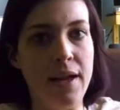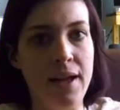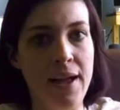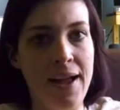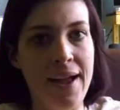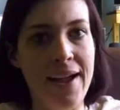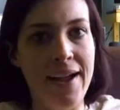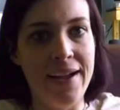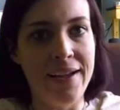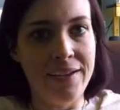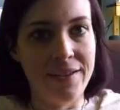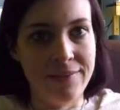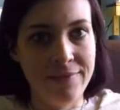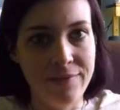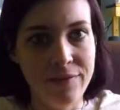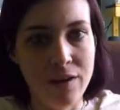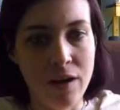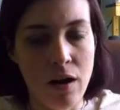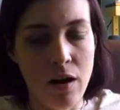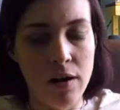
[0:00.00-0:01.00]
had
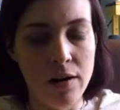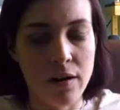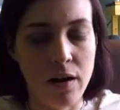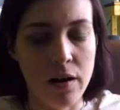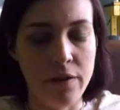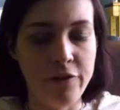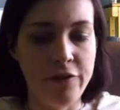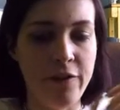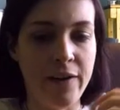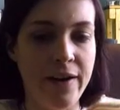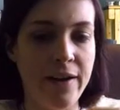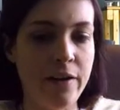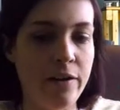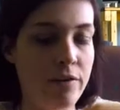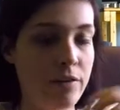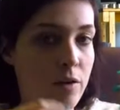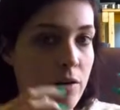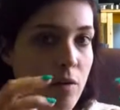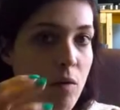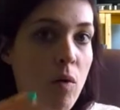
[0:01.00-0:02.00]
caught on fire
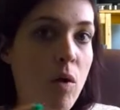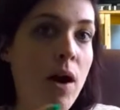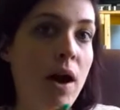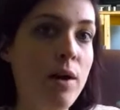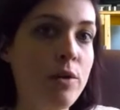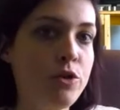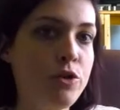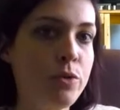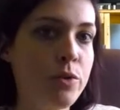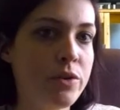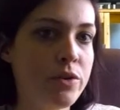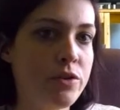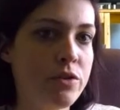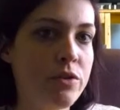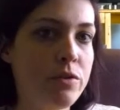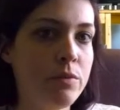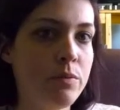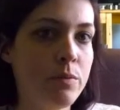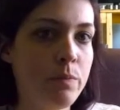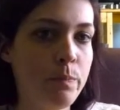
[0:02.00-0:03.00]
and their whole house
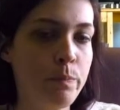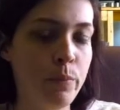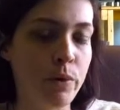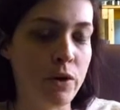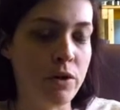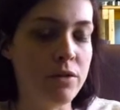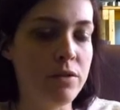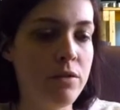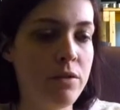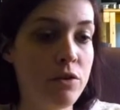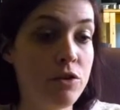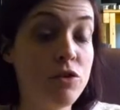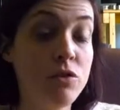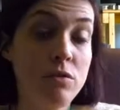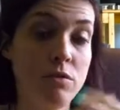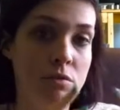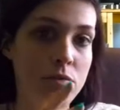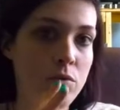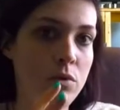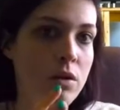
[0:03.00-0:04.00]
was burnt
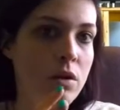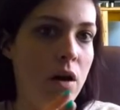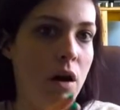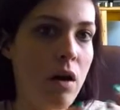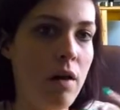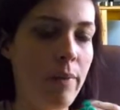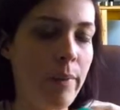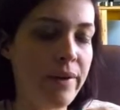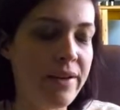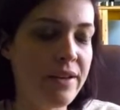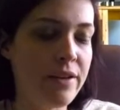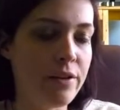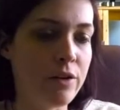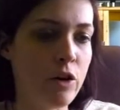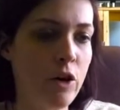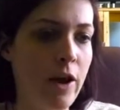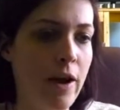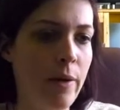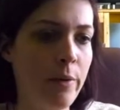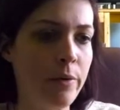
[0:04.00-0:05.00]
all the way to the
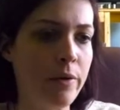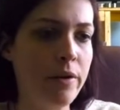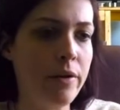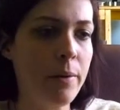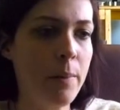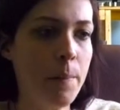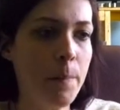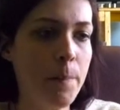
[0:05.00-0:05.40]
ground.